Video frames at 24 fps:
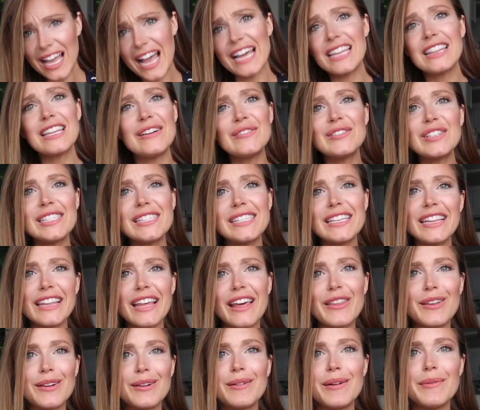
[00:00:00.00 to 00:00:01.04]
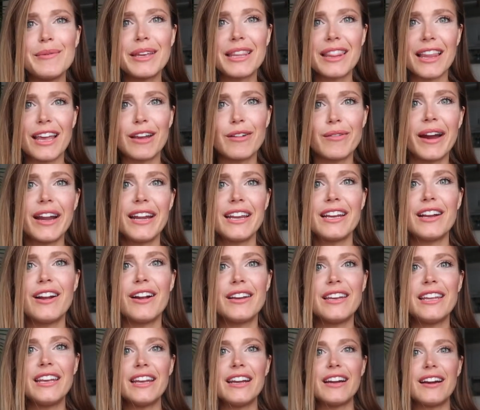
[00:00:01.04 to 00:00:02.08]
I love to see the other women like writing
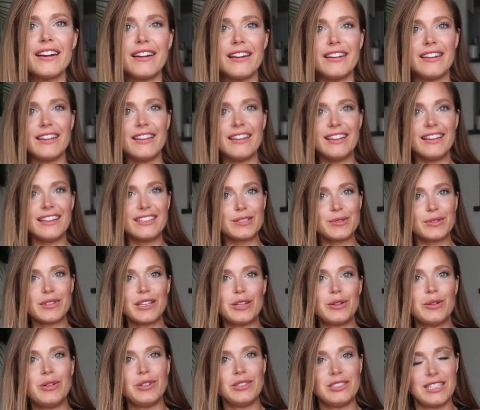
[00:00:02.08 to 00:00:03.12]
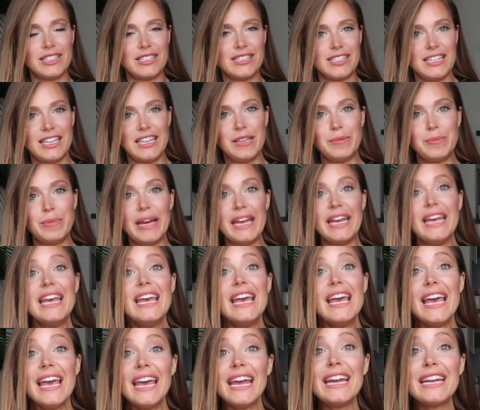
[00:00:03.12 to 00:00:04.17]
on here and it's really cool to see. But
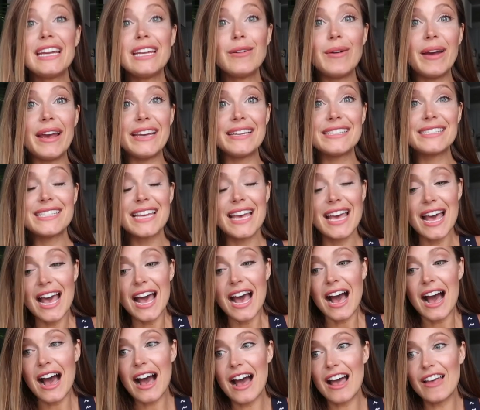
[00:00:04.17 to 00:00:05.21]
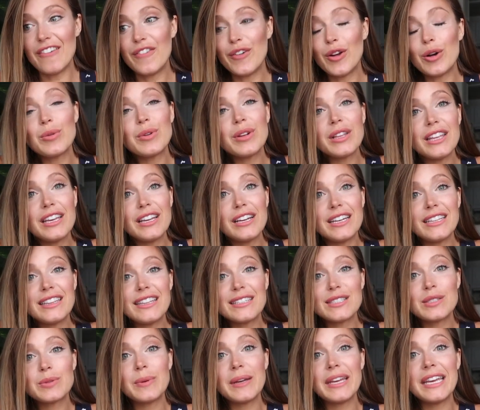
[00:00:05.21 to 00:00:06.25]
anyways, I feel really good
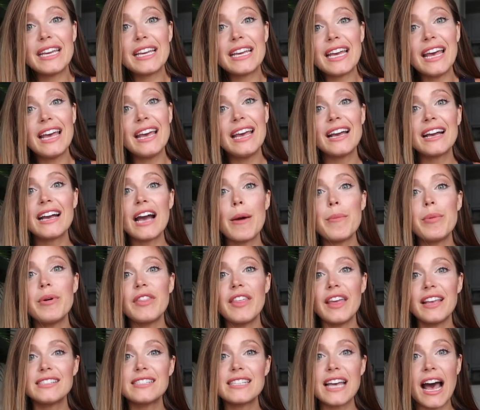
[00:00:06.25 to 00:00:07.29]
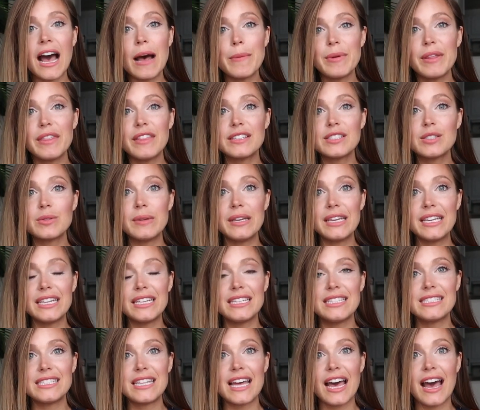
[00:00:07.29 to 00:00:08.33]
this week. A couple things that happened this week
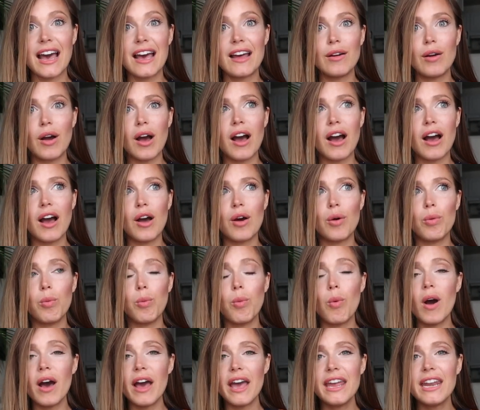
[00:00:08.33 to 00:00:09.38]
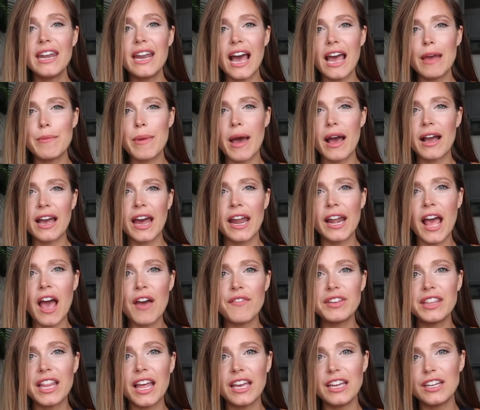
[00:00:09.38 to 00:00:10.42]
is that one, I'm kind of
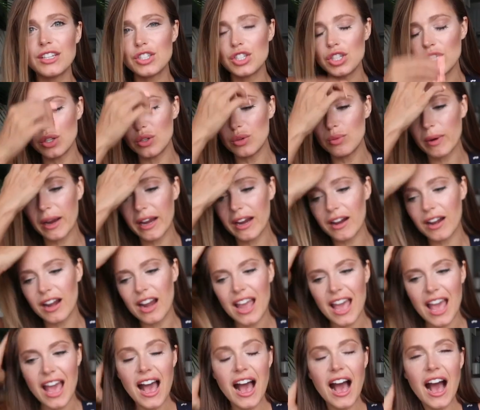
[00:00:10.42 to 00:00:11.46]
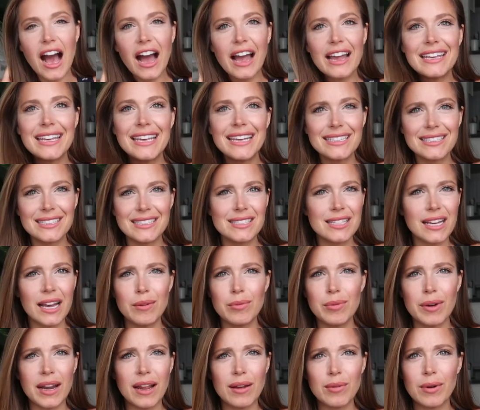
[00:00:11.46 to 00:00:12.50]
having that issue where I can't
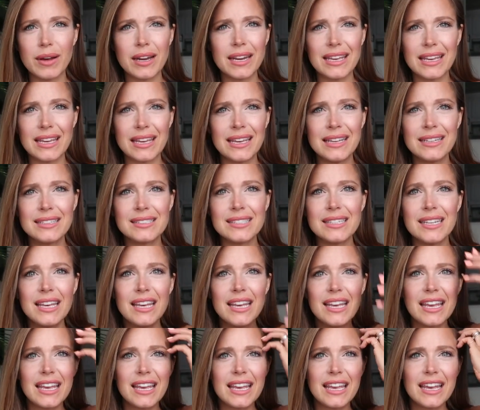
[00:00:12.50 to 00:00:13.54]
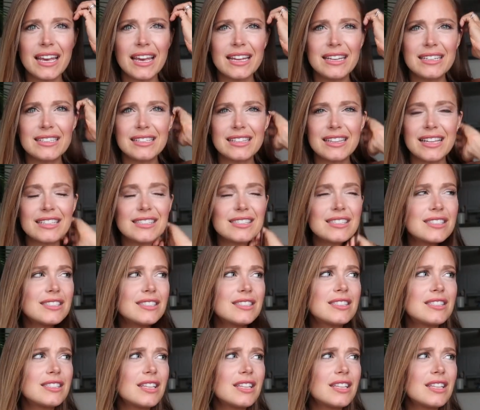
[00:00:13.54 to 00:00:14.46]
decide what I want to eat, and that's